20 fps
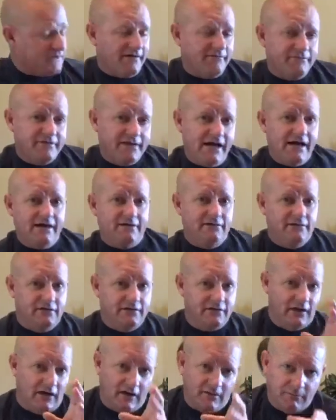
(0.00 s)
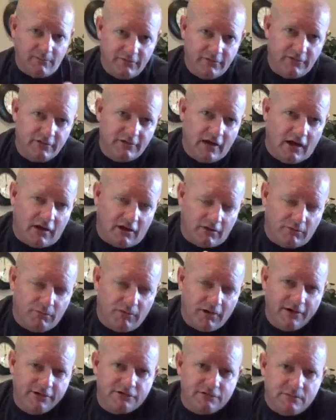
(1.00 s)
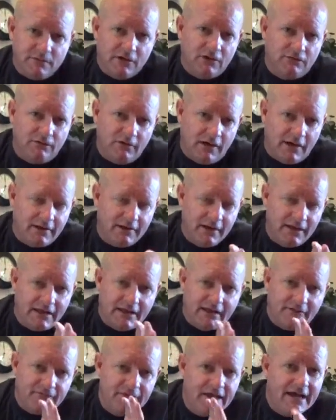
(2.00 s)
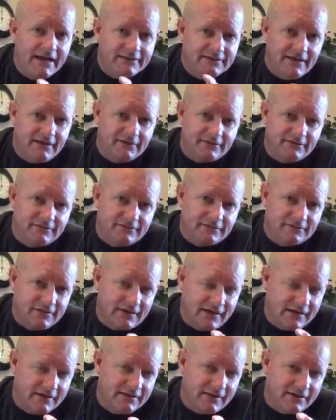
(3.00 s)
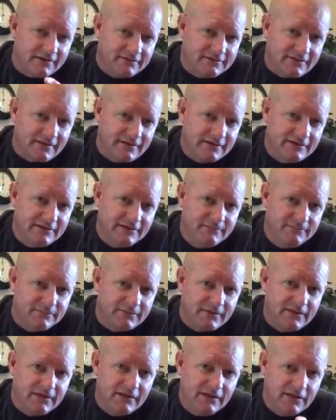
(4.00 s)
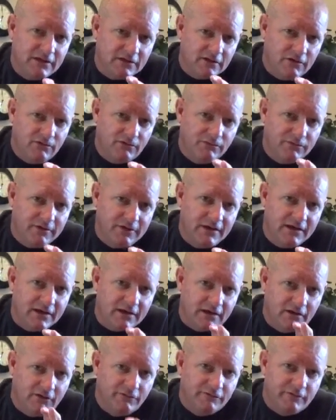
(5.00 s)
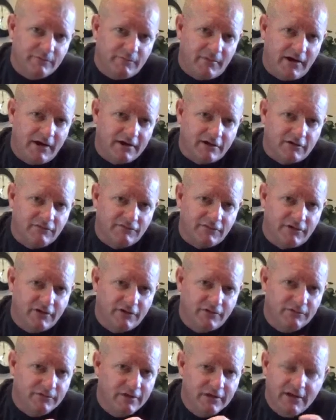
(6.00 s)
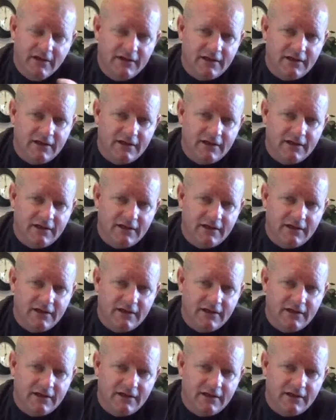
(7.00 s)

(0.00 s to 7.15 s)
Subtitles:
I've got the camera that y'all are watching me on right now. I've got that kind of that same thing on it, on the microphone.